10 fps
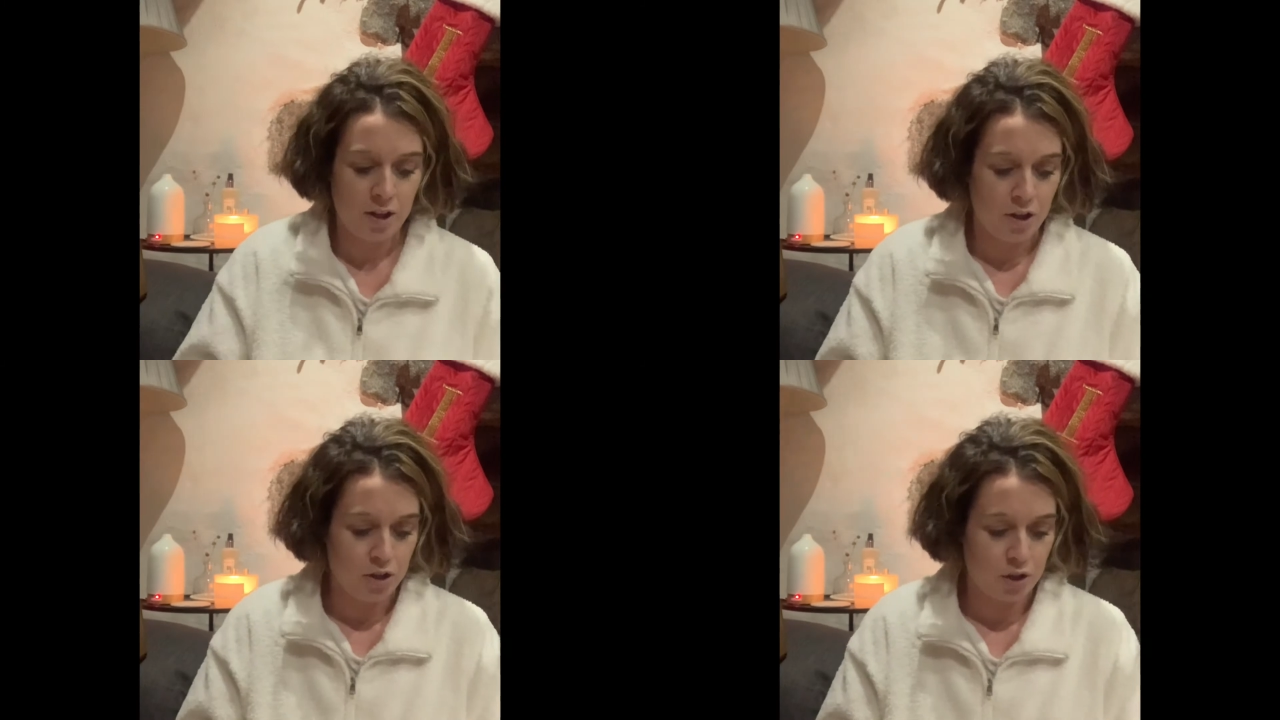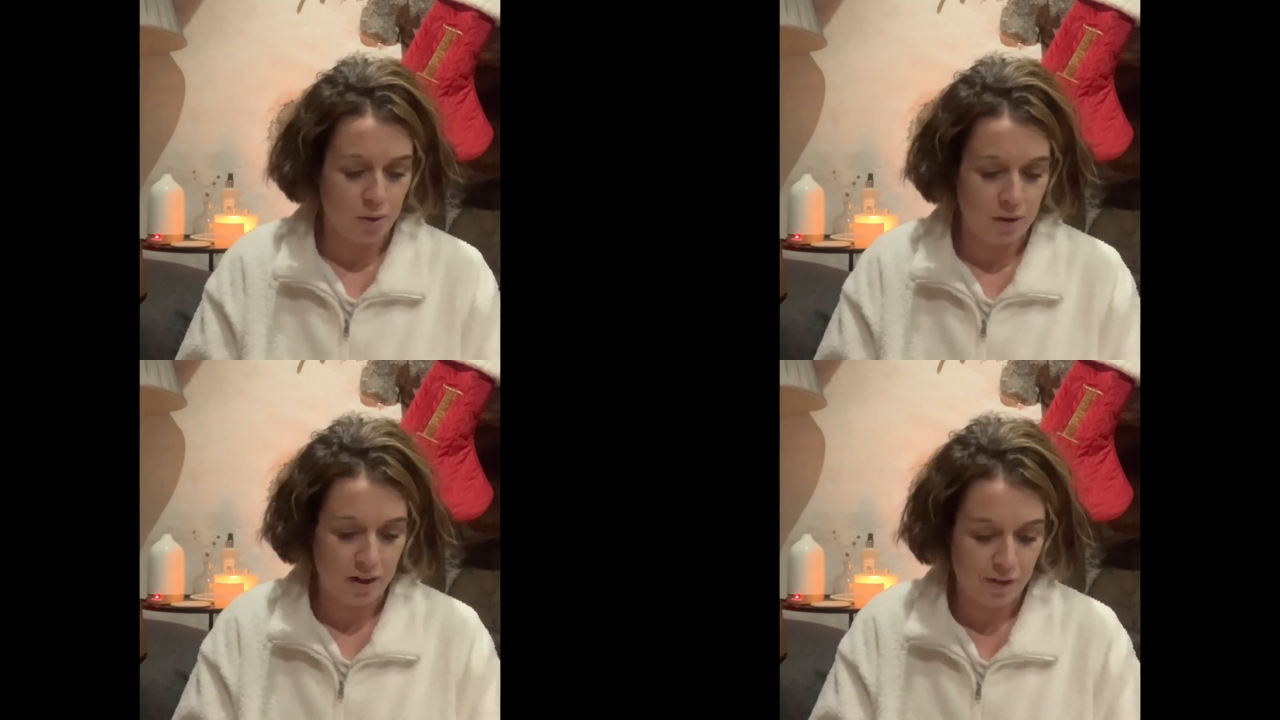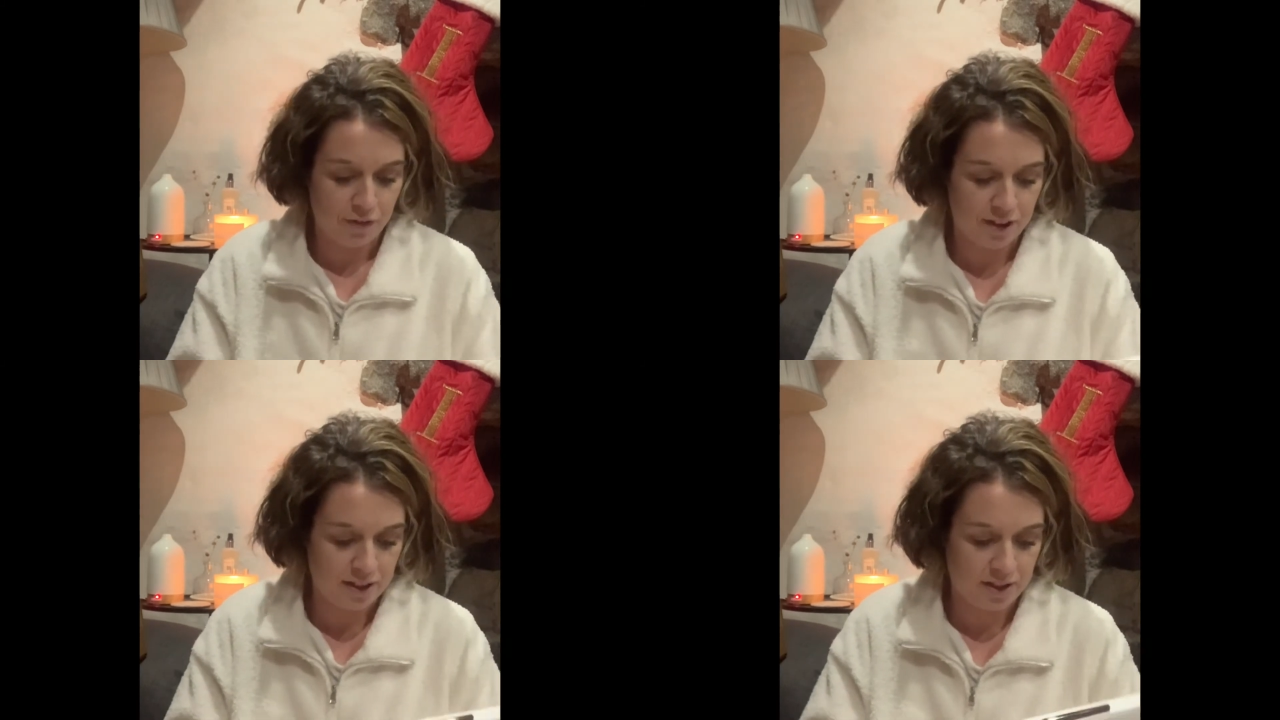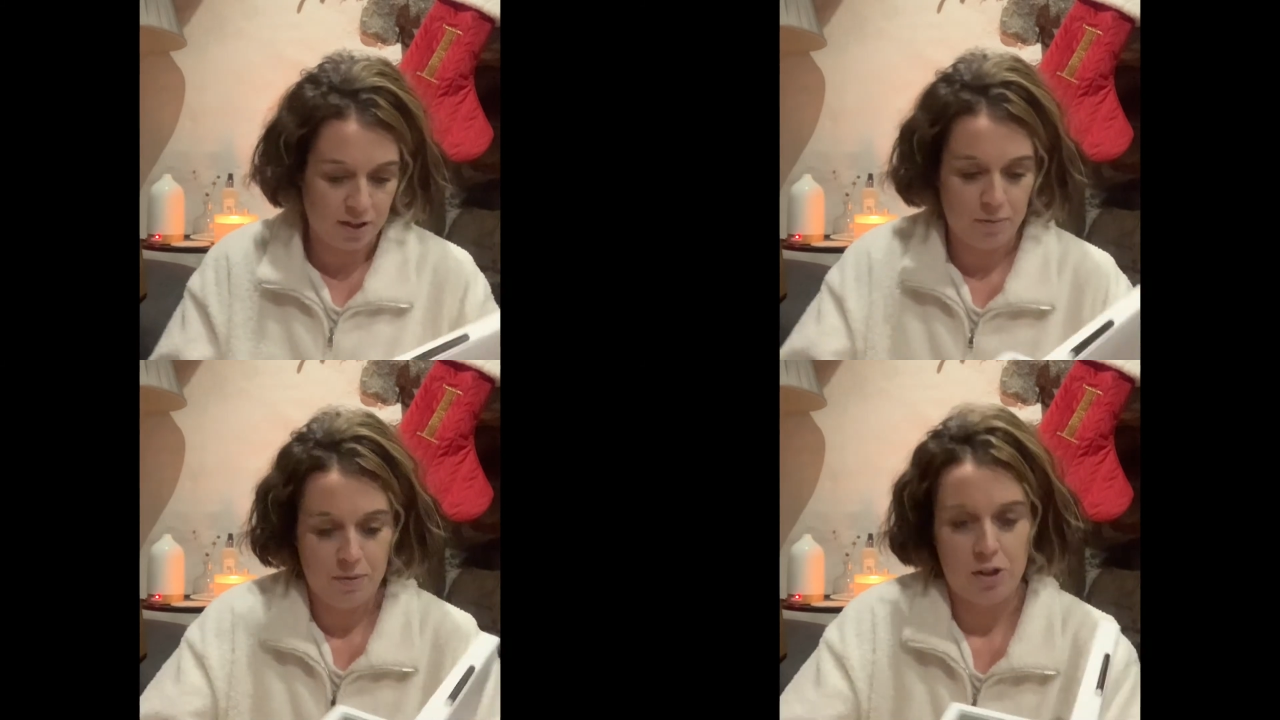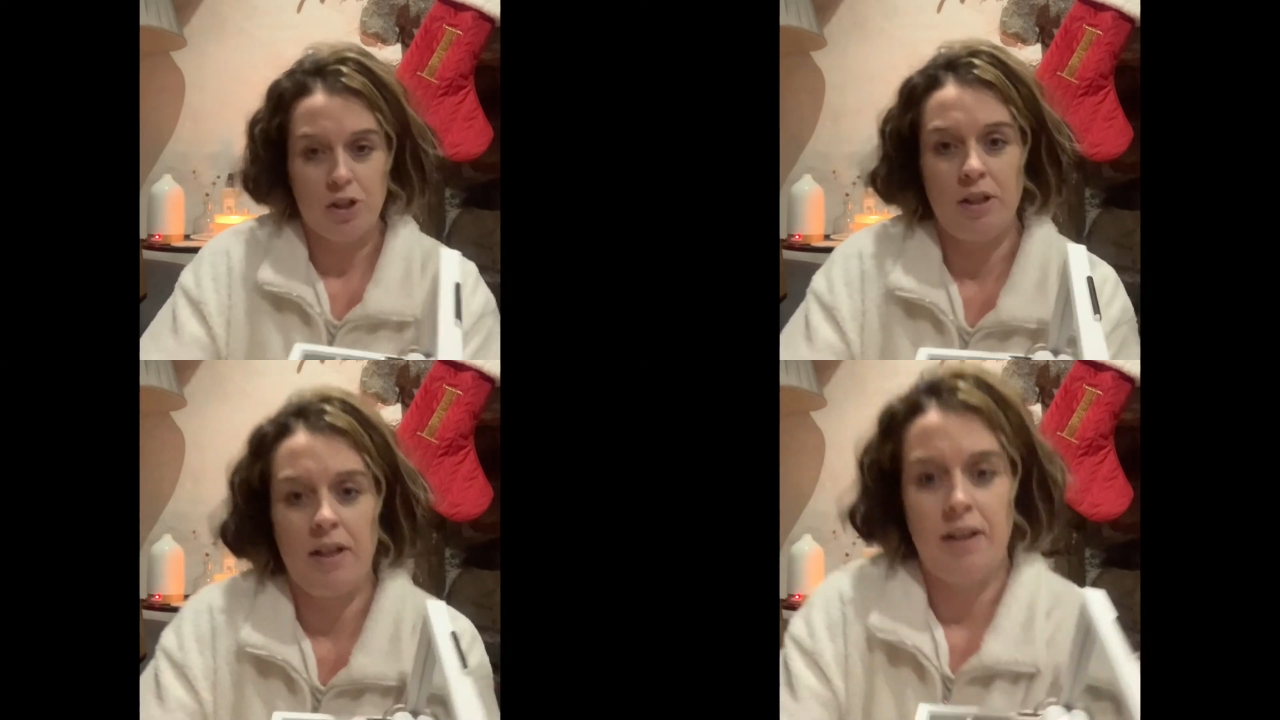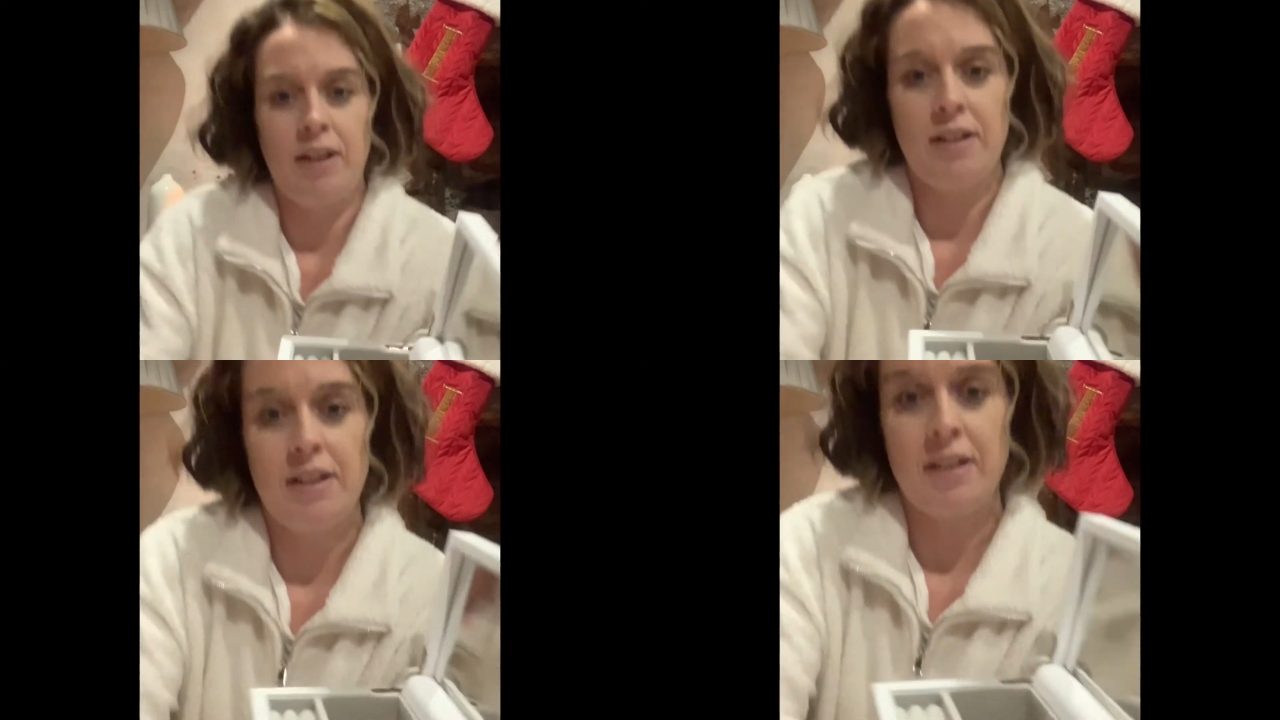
So love this so much. And then it does